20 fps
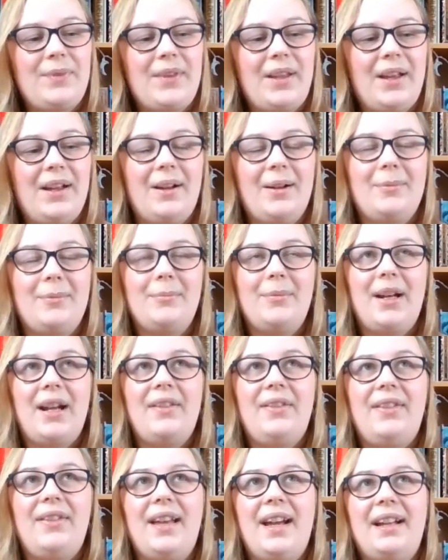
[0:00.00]

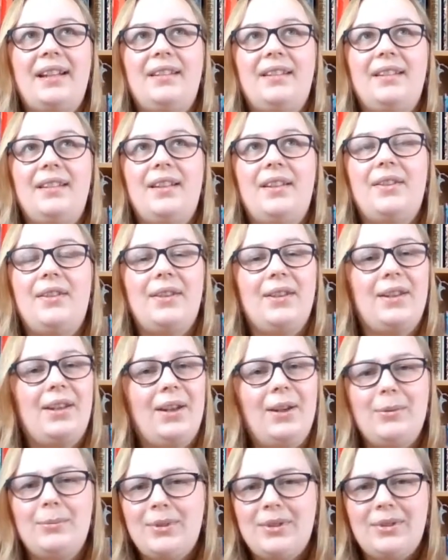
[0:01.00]
And then the
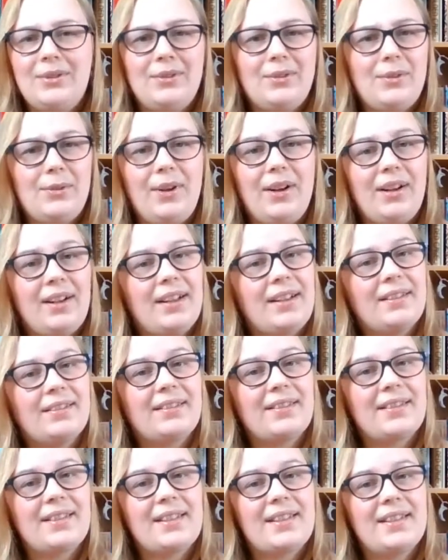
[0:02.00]
human
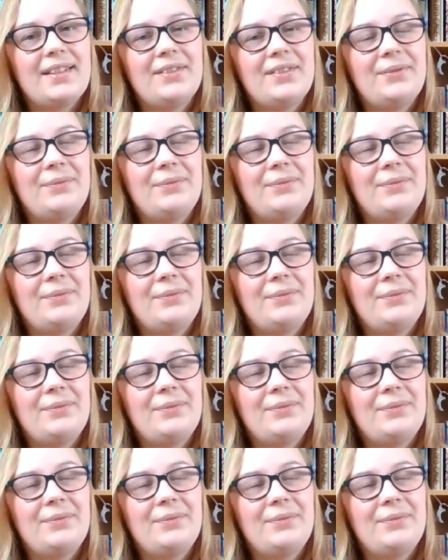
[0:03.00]
trials,